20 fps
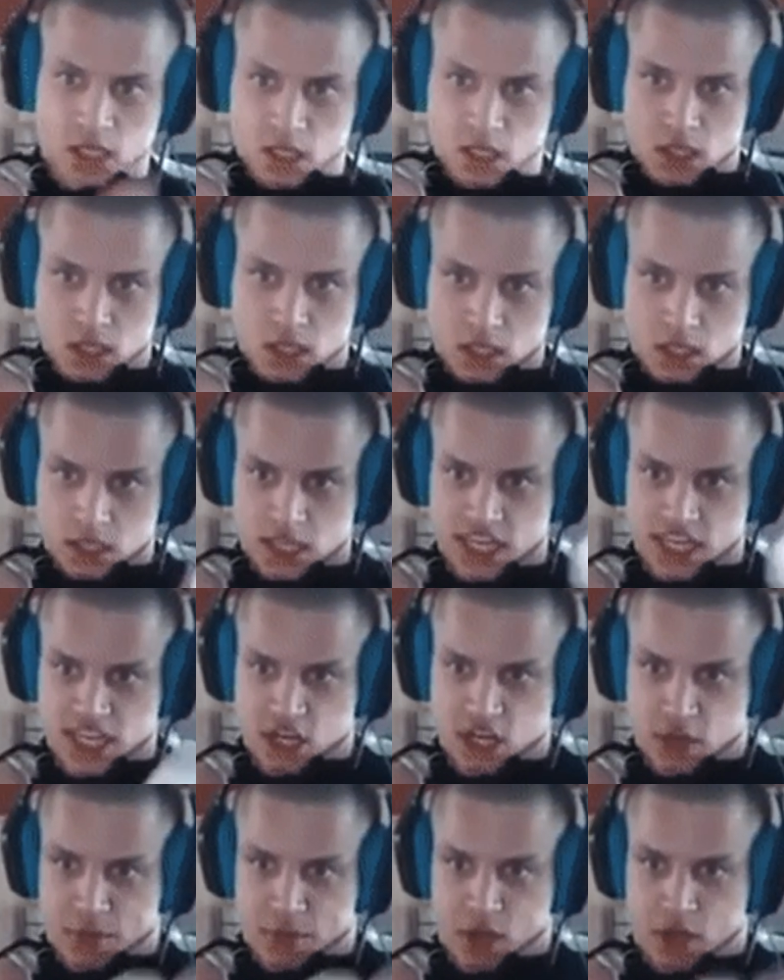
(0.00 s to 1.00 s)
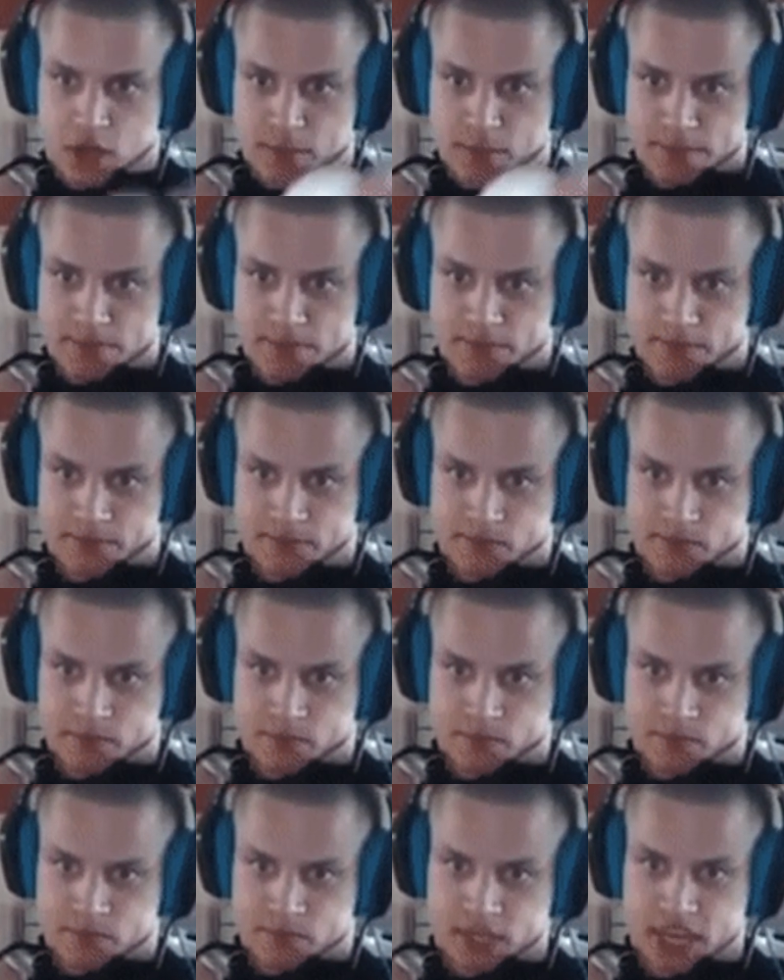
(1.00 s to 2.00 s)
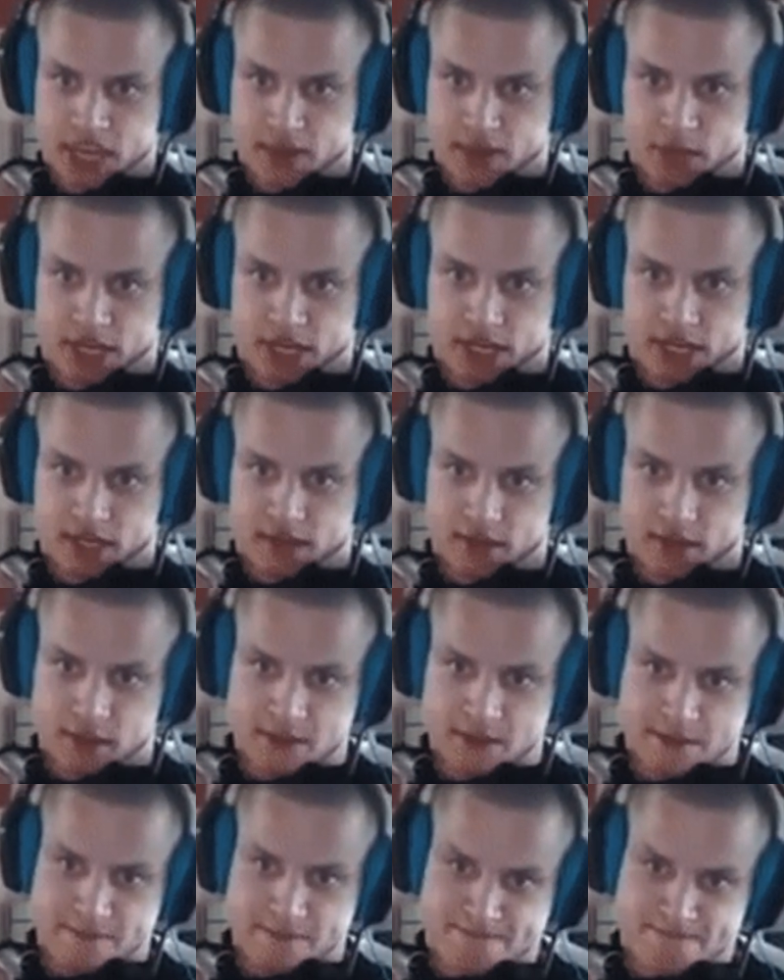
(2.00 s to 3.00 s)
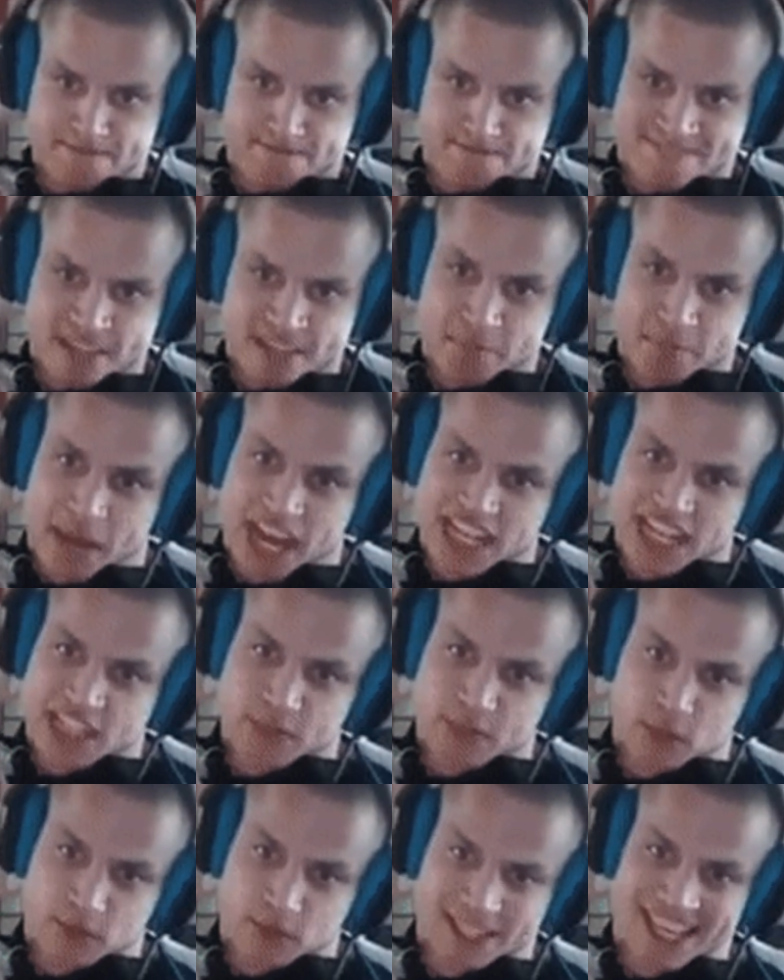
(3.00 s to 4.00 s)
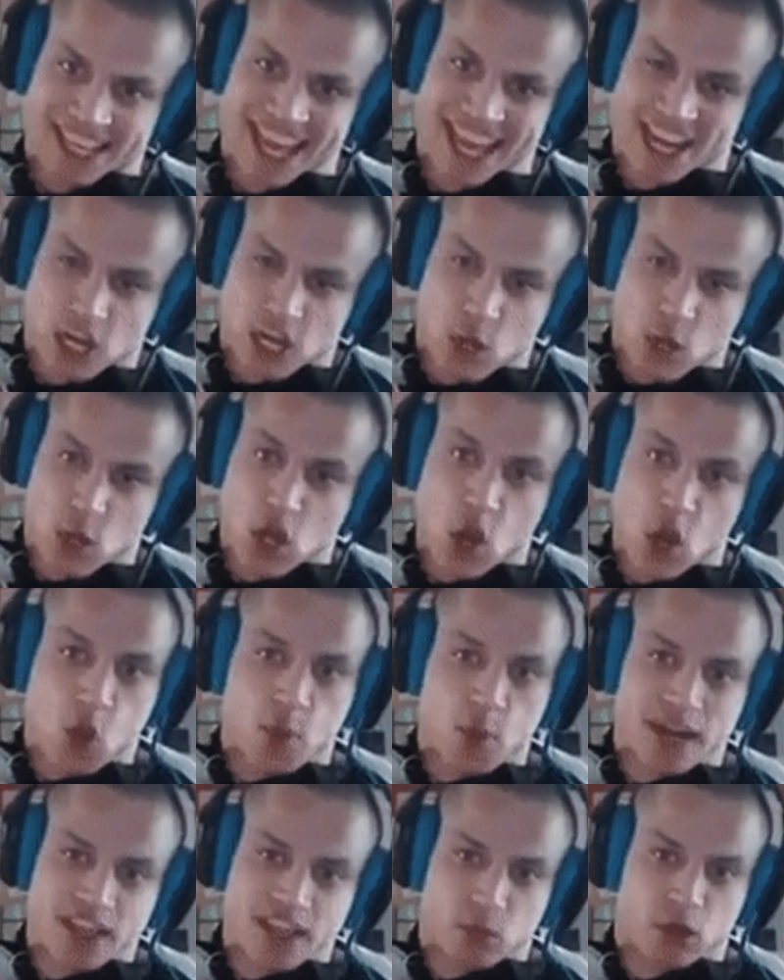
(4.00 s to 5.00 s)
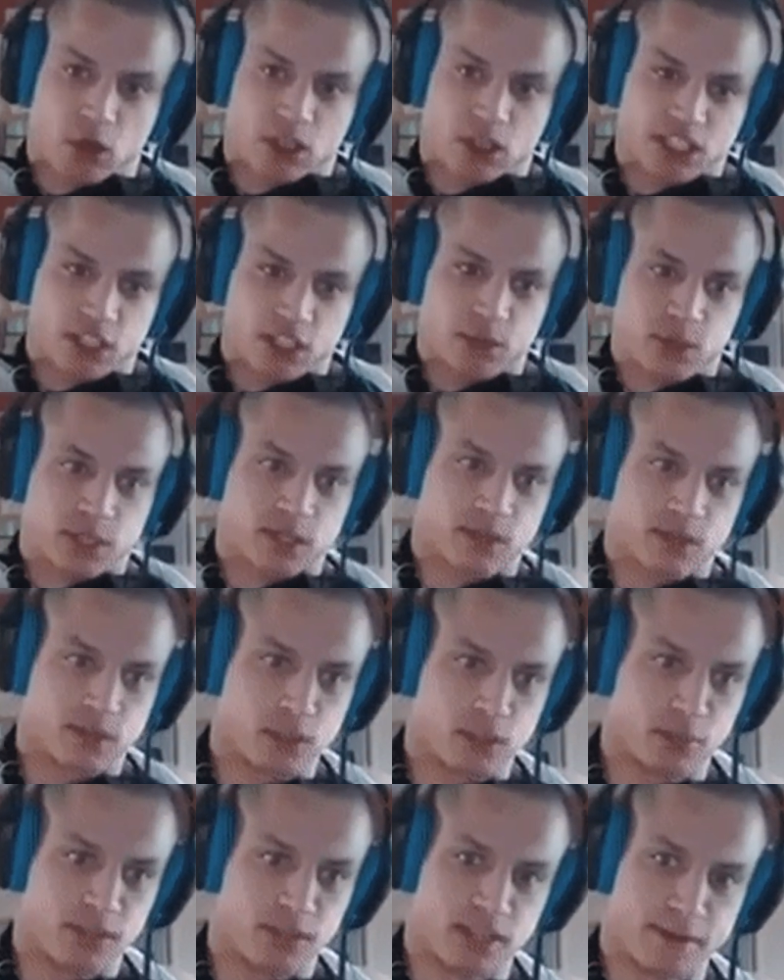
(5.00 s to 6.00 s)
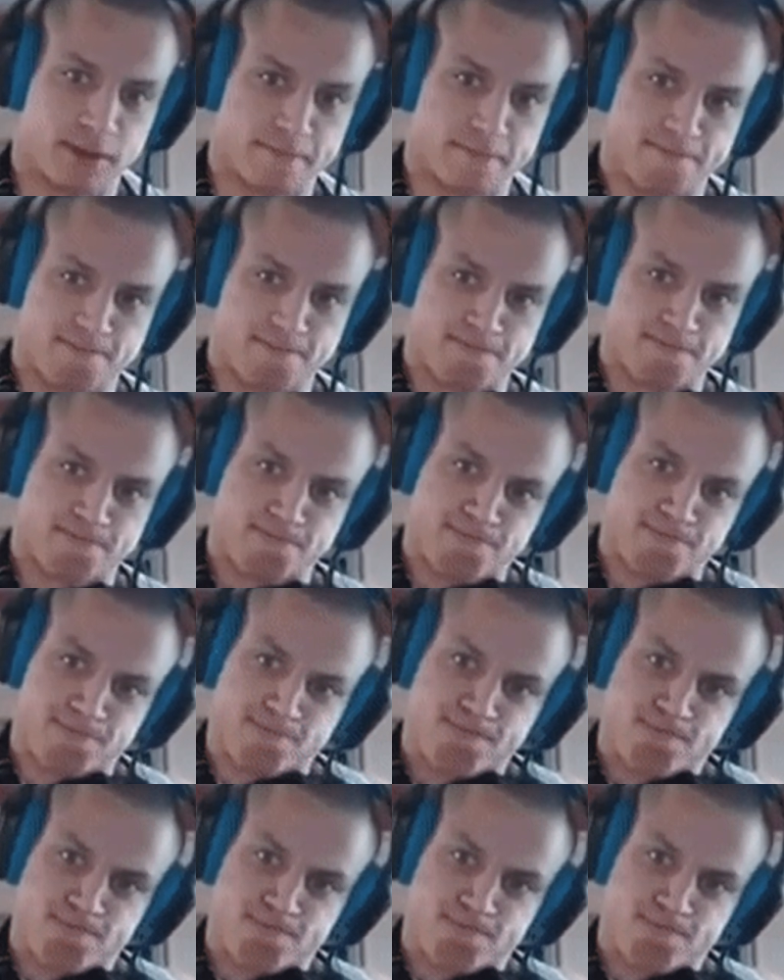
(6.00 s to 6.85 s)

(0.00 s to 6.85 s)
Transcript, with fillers: edit gameplay videos with the dude shouting in front of his screen and it's basically Tyler 1 but